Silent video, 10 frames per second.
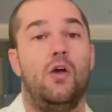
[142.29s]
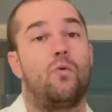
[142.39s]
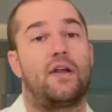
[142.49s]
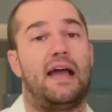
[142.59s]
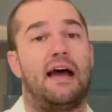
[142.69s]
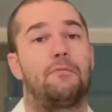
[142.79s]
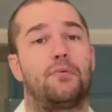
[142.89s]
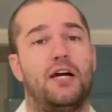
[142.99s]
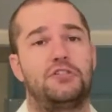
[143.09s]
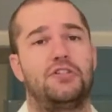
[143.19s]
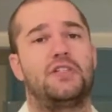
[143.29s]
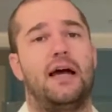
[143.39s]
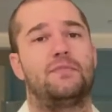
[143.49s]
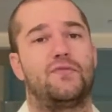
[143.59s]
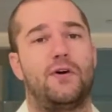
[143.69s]
we're going to have pressure
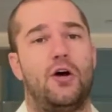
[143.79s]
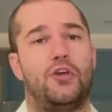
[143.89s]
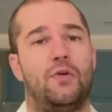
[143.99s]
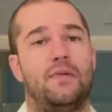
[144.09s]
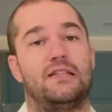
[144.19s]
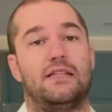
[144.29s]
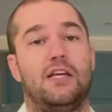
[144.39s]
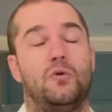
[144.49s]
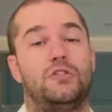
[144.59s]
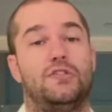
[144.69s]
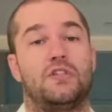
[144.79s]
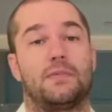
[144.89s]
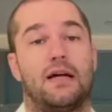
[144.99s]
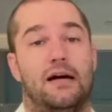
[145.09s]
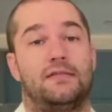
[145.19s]
times volume is equal to some
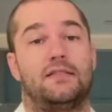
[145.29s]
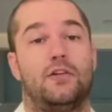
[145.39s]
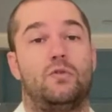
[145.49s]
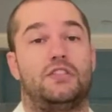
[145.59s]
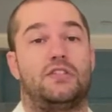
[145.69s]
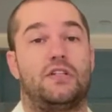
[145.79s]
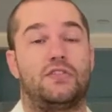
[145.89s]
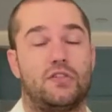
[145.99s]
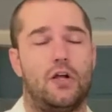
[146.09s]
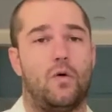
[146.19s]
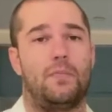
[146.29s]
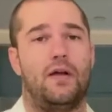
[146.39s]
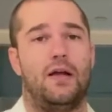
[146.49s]
constant, which is the slope.